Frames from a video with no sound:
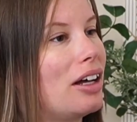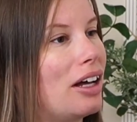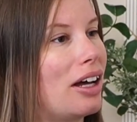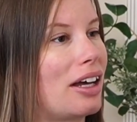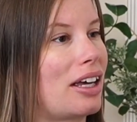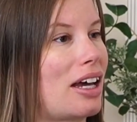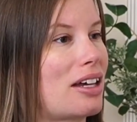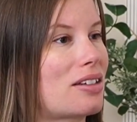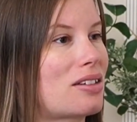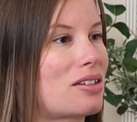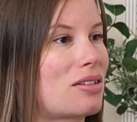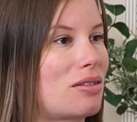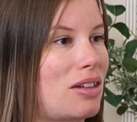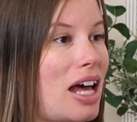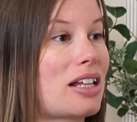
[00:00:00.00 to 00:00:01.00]
I
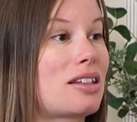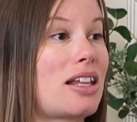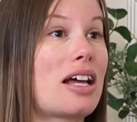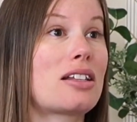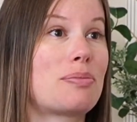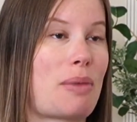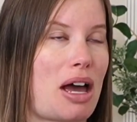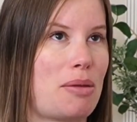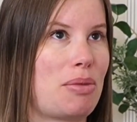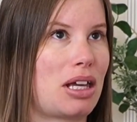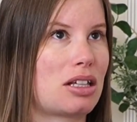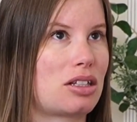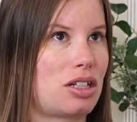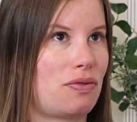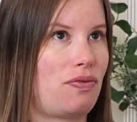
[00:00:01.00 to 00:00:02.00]
guess that's my
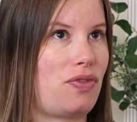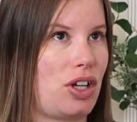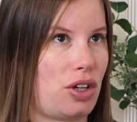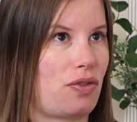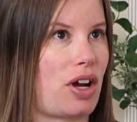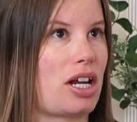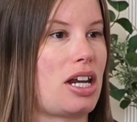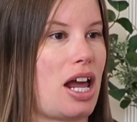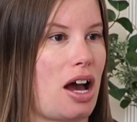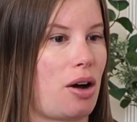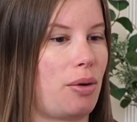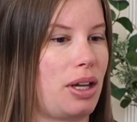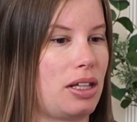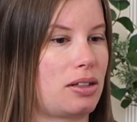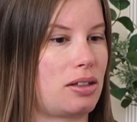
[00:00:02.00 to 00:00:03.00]
biggest fear right
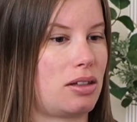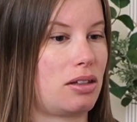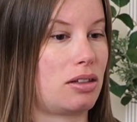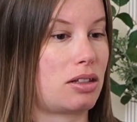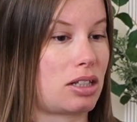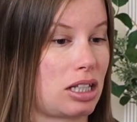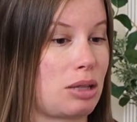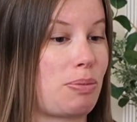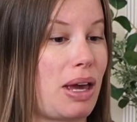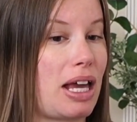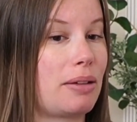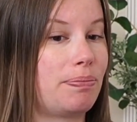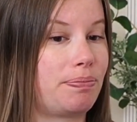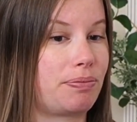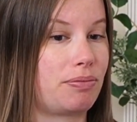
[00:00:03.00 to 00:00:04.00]
now, is
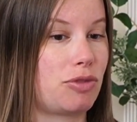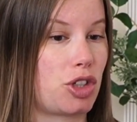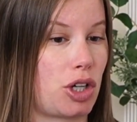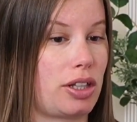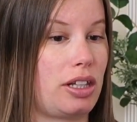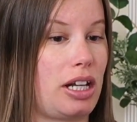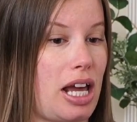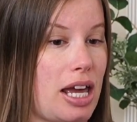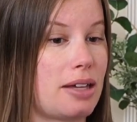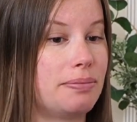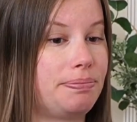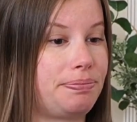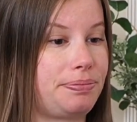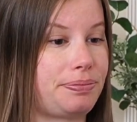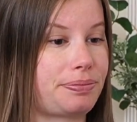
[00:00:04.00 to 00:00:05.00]
sleeping during the
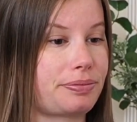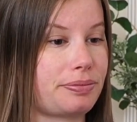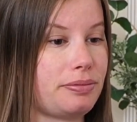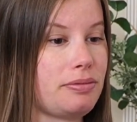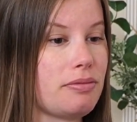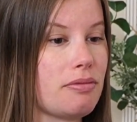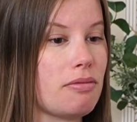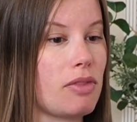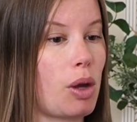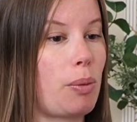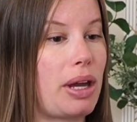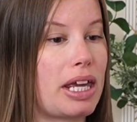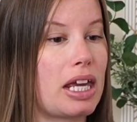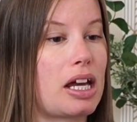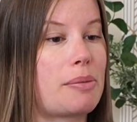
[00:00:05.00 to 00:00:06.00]
night,
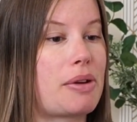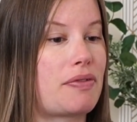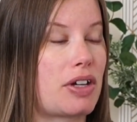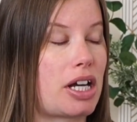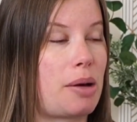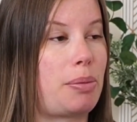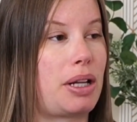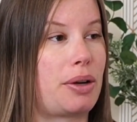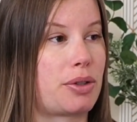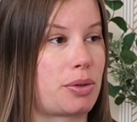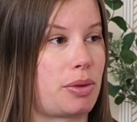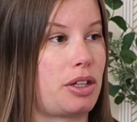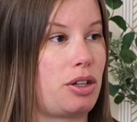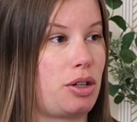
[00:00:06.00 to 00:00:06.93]
waking up every couple hours with a